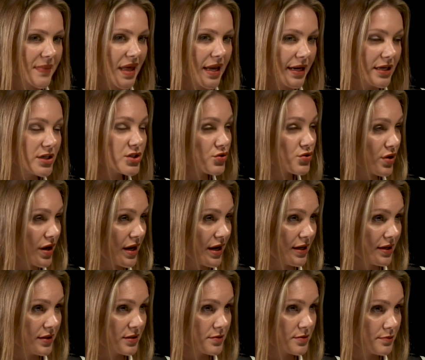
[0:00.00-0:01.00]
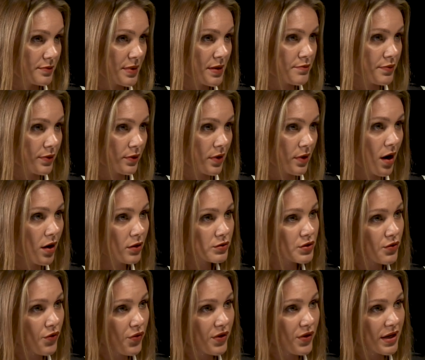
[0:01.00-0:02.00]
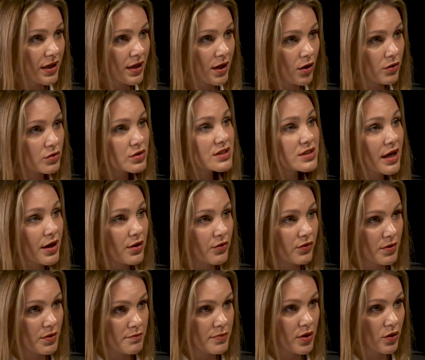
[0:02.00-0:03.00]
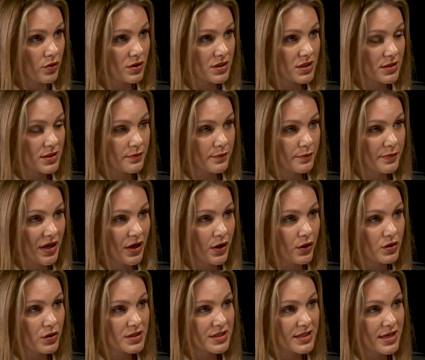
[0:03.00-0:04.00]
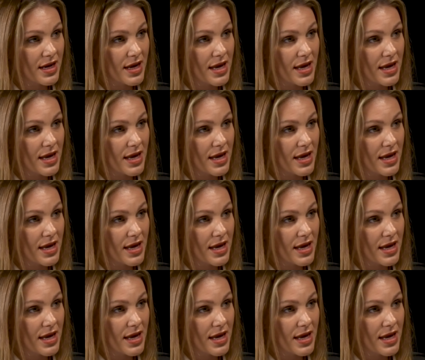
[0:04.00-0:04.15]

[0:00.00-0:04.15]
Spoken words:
educate people how to think outside of the box, because